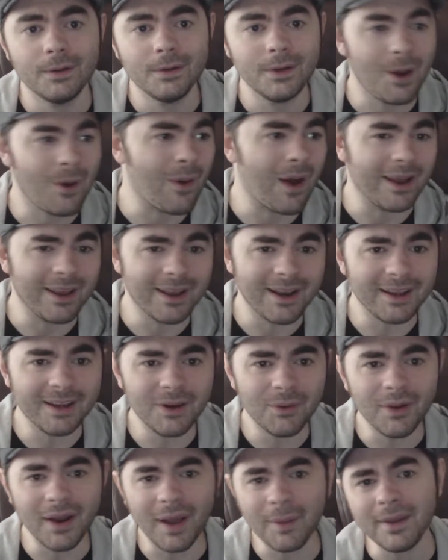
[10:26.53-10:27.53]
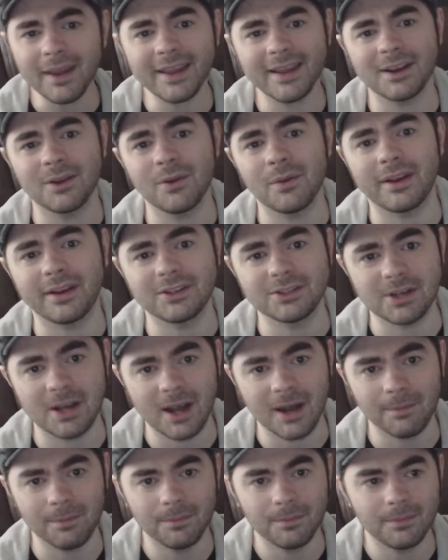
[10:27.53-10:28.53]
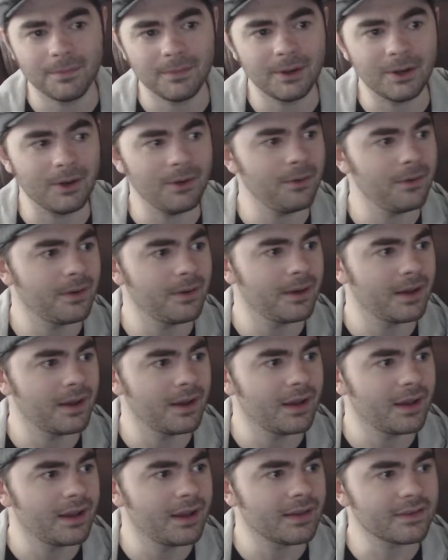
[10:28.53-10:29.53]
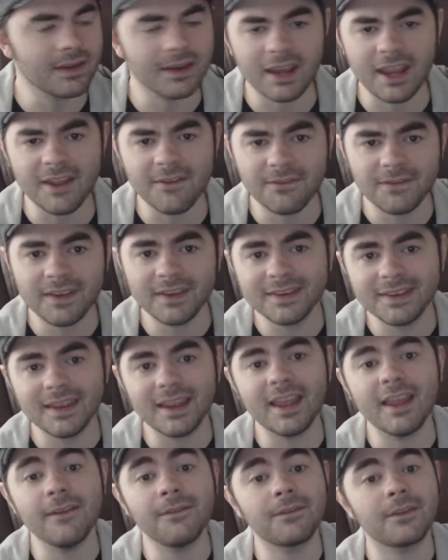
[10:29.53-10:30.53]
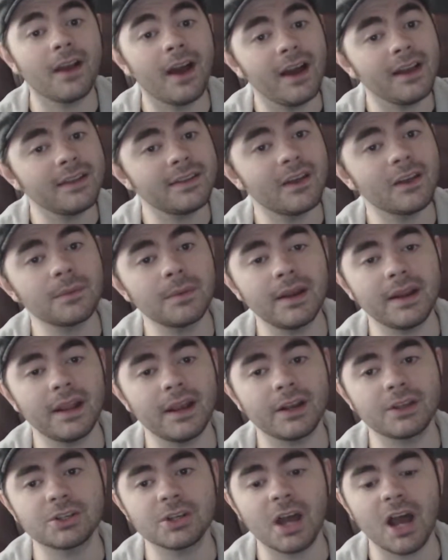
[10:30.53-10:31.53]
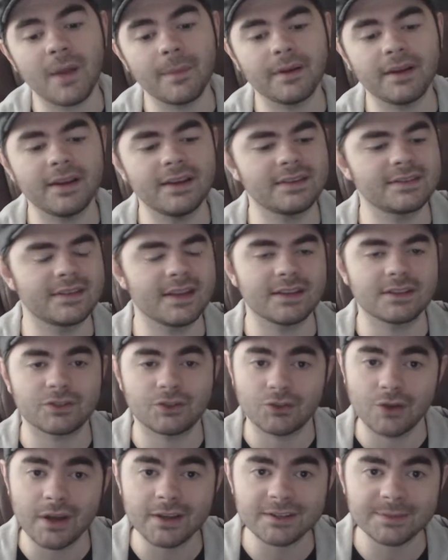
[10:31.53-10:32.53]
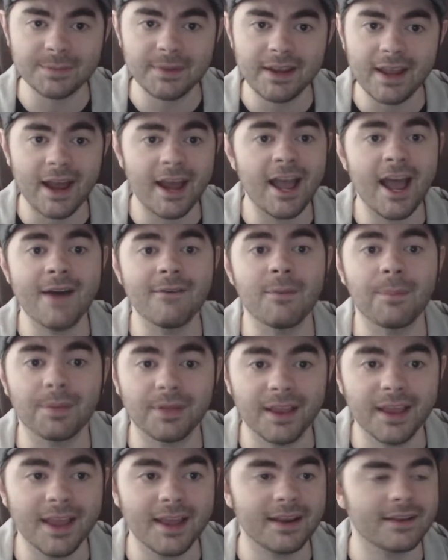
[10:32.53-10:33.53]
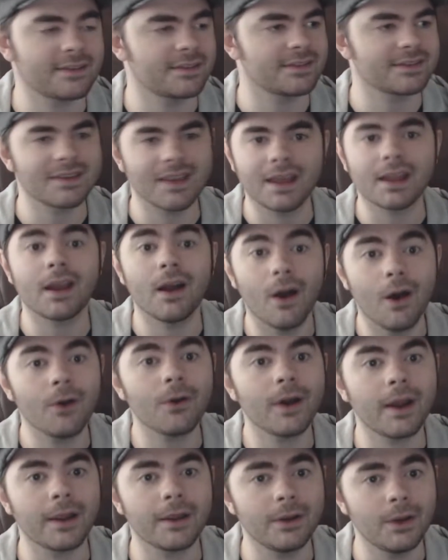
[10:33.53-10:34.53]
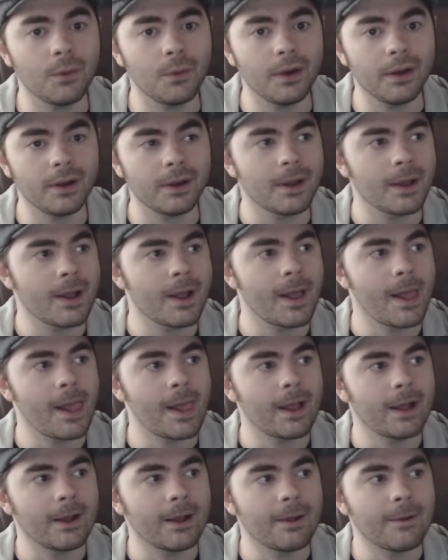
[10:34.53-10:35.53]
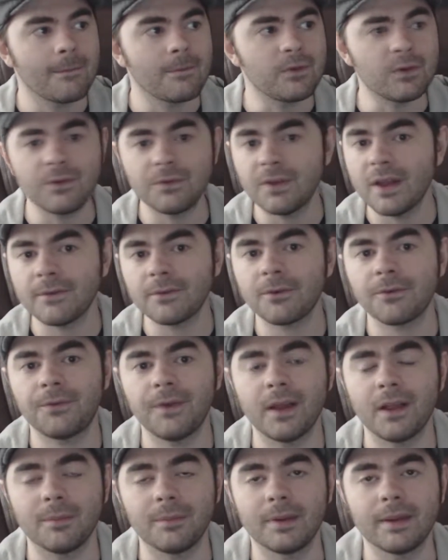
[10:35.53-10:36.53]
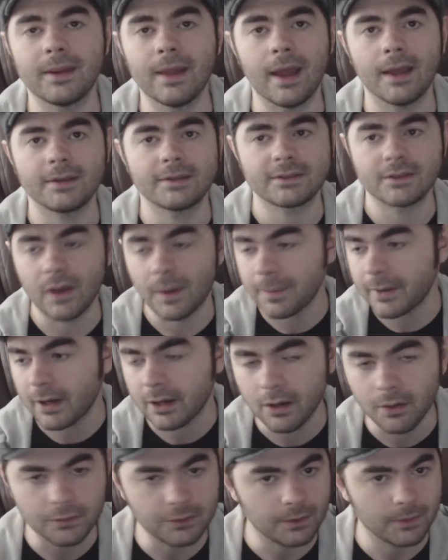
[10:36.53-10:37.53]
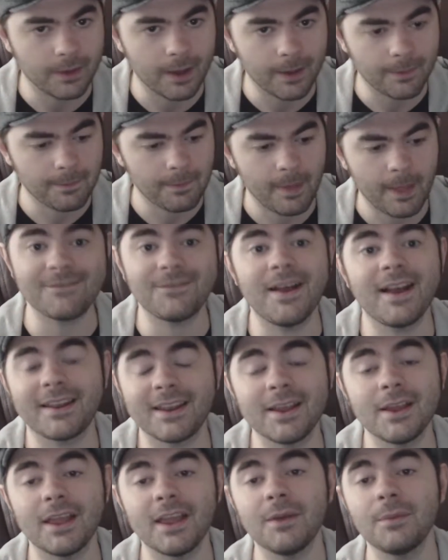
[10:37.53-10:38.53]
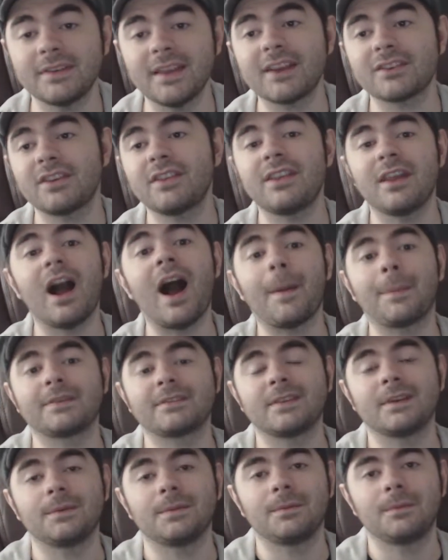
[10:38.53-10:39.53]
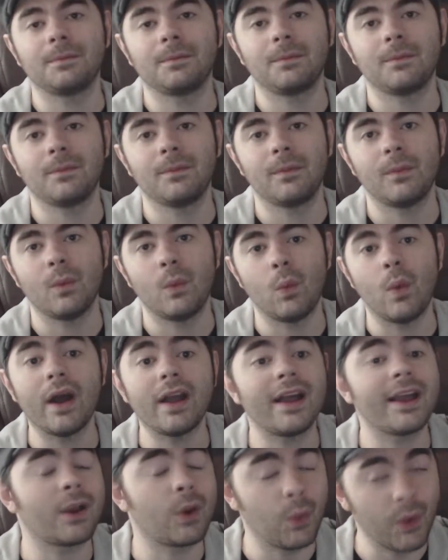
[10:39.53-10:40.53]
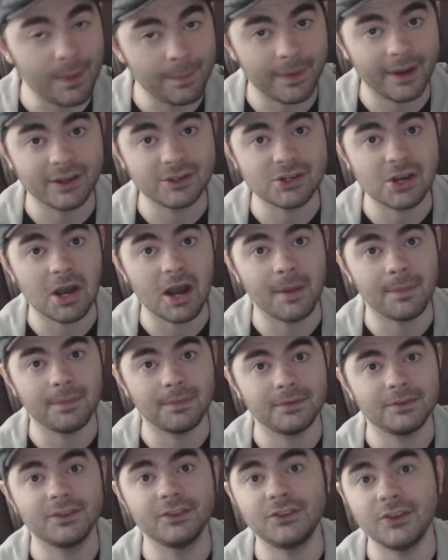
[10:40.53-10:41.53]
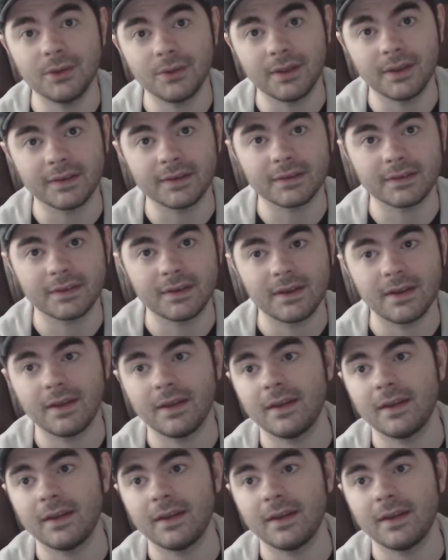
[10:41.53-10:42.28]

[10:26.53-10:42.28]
you know what, I'm not gonna go get a job, you know? It's like, if God tells me to get a job and he says, trust me, I have a plan, it's just like, all right, you know what? You've never failed me yet, so I'm gonna go do that. In fact, it was actually the opposite. Why I quit my job to do this.